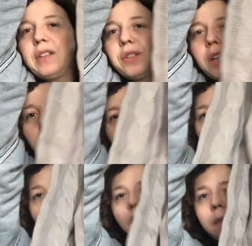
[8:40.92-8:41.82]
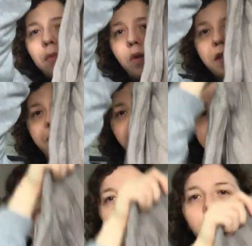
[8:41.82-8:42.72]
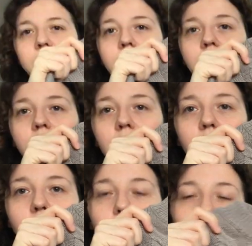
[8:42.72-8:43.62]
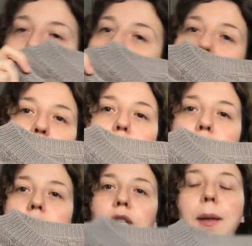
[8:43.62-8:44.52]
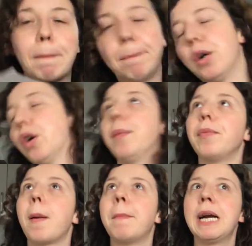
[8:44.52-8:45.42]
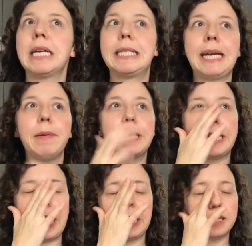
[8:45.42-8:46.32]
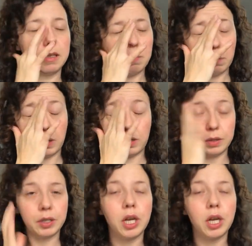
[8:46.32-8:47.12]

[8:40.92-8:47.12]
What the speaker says: doesn't look the most flattering, to be honest. But my idea with this was